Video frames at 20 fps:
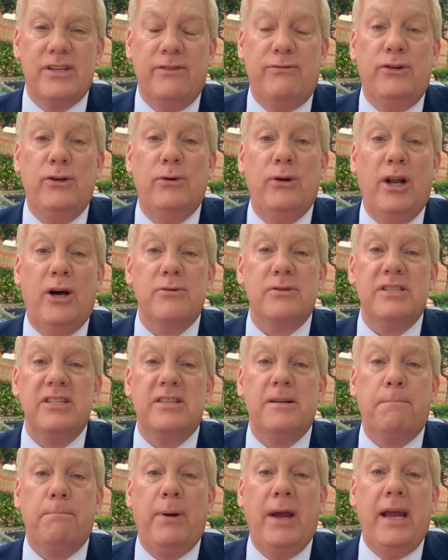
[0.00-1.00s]
If you looked at
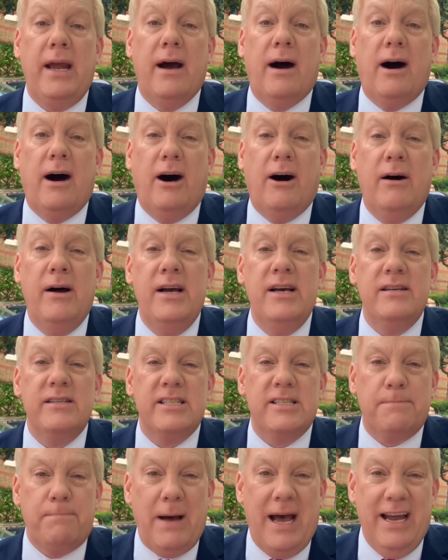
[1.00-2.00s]
the PR
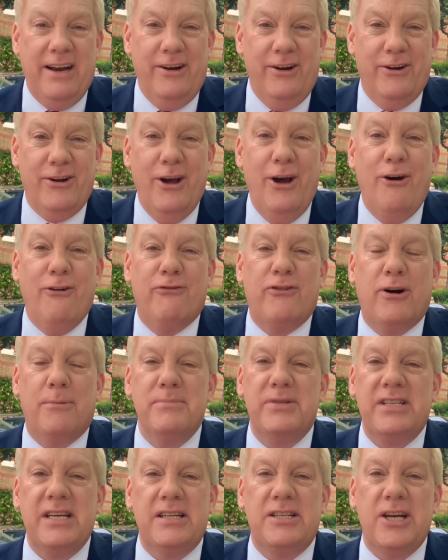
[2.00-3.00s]
spend from
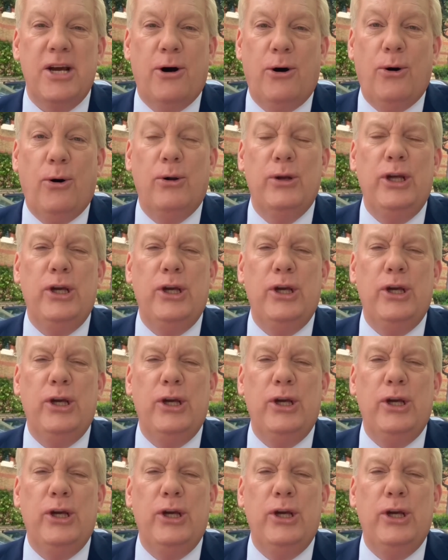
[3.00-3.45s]
City Hall,